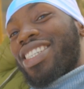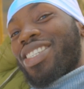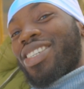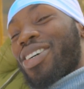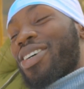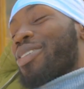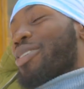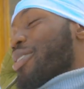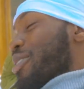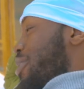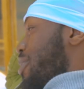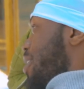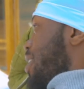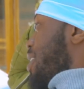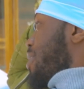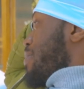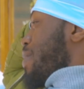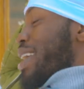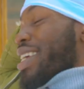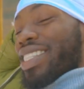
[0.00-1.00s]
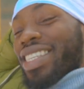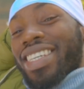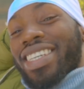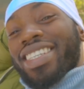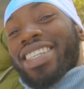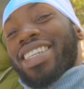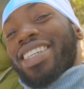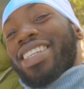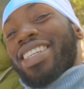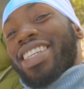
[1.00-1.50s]
is so amazing.
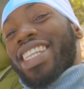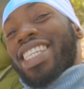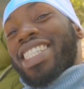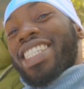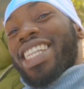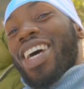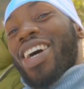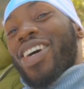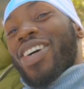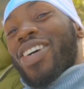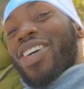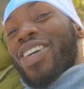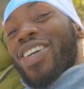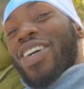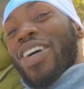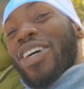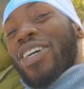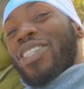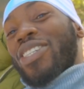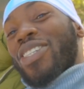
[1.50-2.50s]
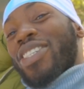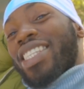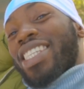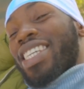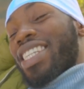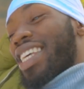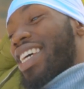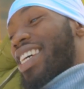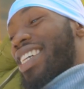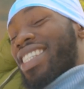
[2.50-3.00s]
Let's now go to
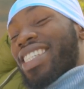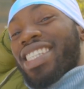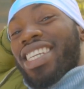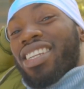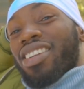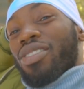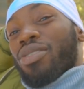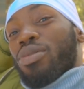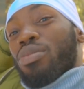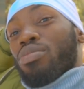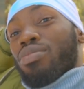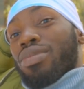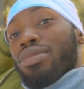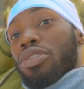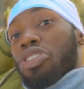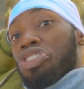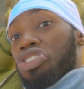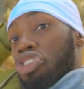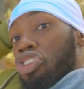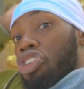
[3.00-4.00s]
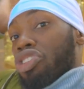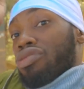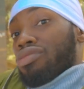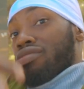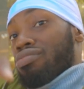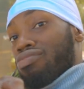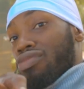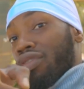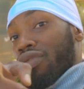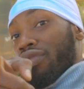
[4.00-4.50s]
see the sitting room. Cheers,
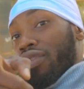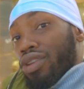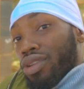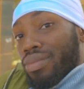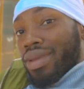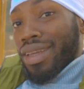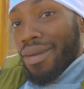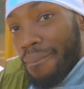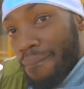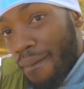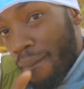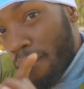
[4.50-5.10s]
follow me.